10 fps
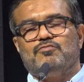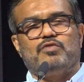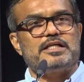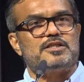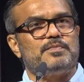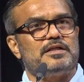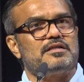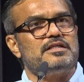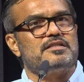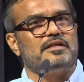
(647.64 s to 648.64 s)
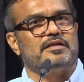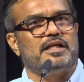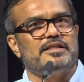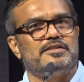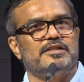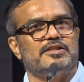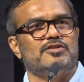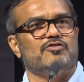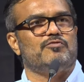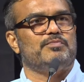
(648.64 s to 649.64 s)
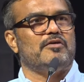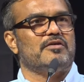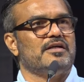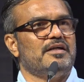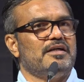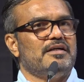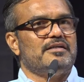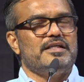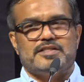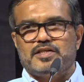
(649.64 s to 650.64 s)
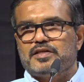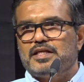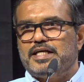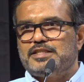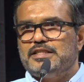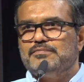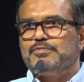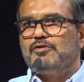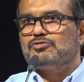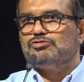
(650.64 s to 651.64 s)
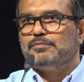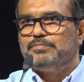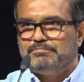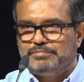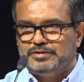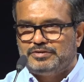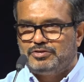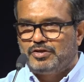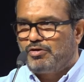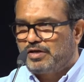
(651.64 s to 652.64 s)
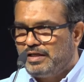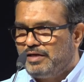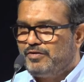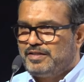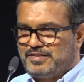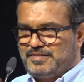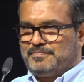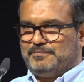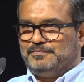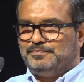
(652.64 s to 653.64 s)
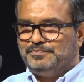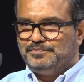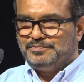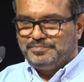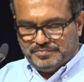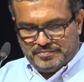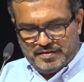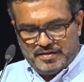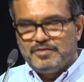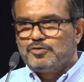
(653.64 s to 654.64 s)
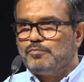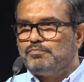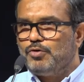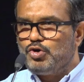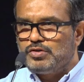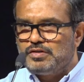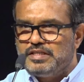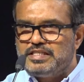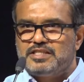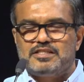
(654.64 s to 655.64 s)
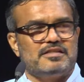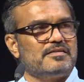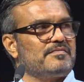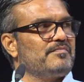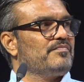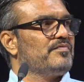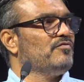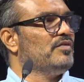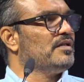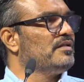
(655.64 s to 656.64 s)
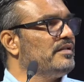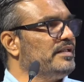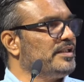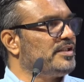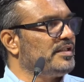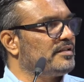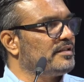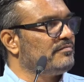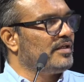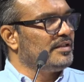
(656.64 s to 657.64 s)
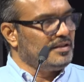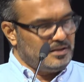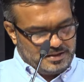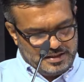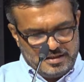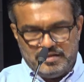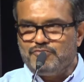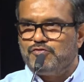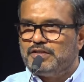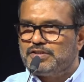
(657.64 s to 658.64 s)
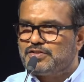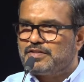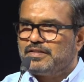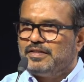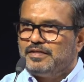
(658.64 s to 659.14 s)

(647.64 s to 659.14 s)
widespread decentralization of power, decentralizing power to the people, to the local levels. So both these were initiated by the first